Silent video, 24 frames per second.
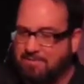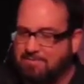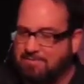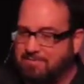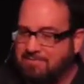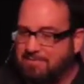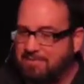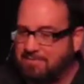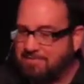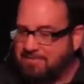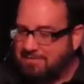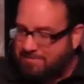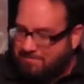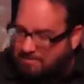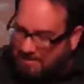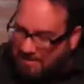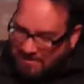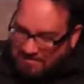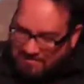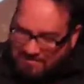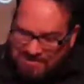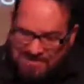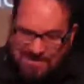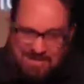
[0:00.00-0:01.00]
comes to me and says,
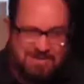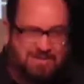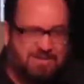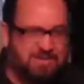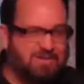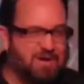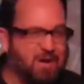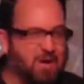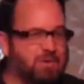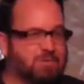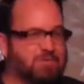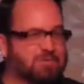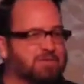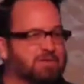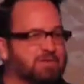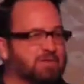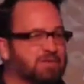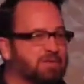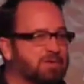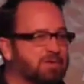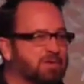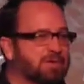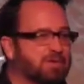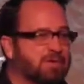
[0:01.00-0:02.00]
Pastor, I need to talk to
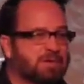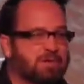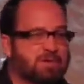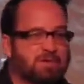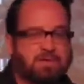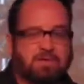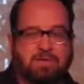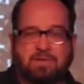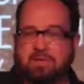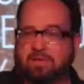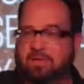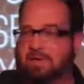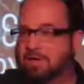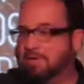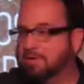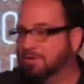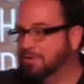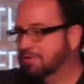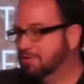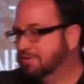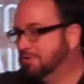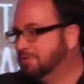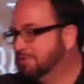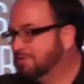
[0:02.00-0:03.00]
you. Now, I
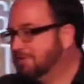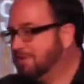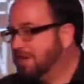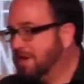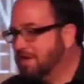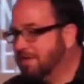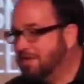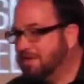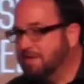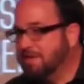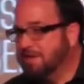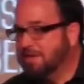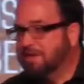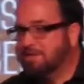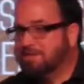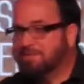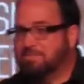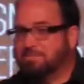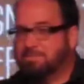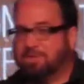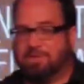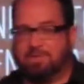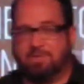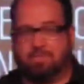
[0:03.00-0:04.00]
heard you say
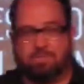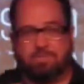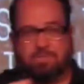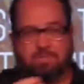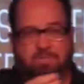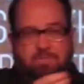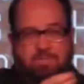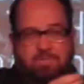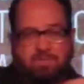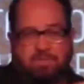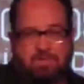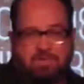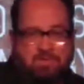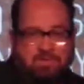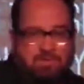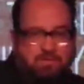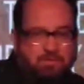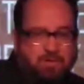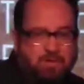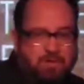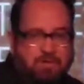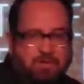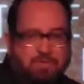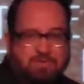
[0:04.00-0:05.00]
this, but this
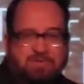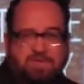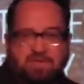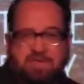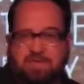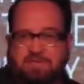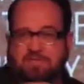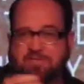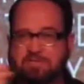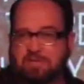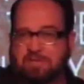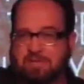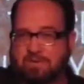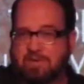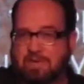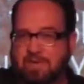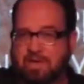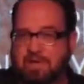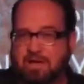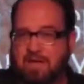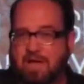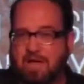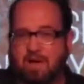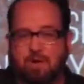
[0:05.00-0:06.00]
is what you teach, so
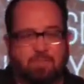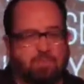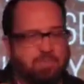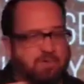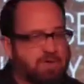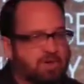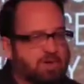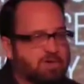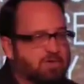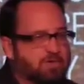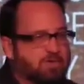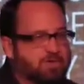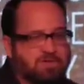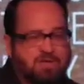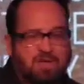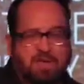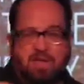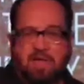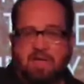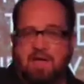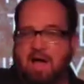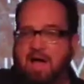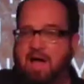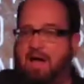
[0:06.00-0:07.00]
help me understand.
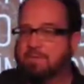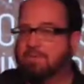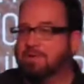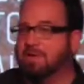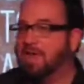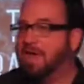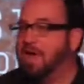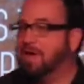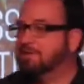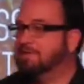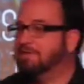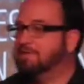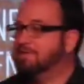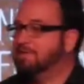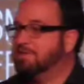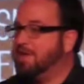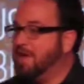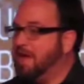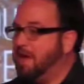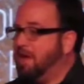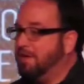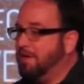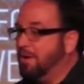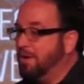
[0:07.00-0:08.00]
I would like to
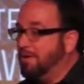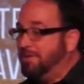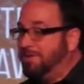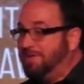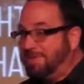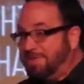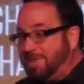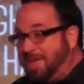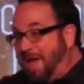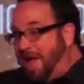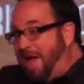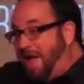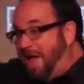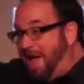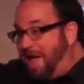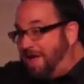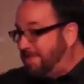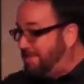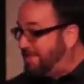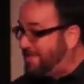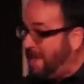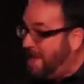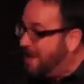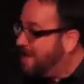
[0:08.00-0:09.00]
say I go,
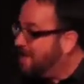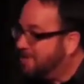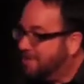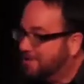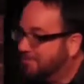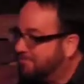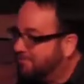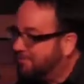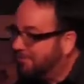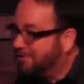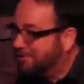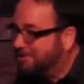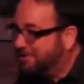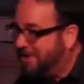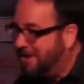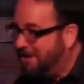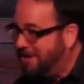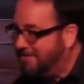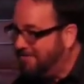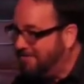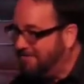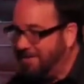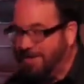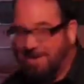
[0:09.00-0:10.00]
yay, thank you for
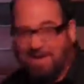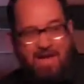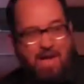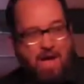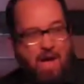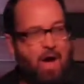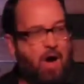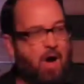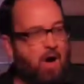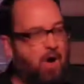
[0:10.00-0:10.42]
coming.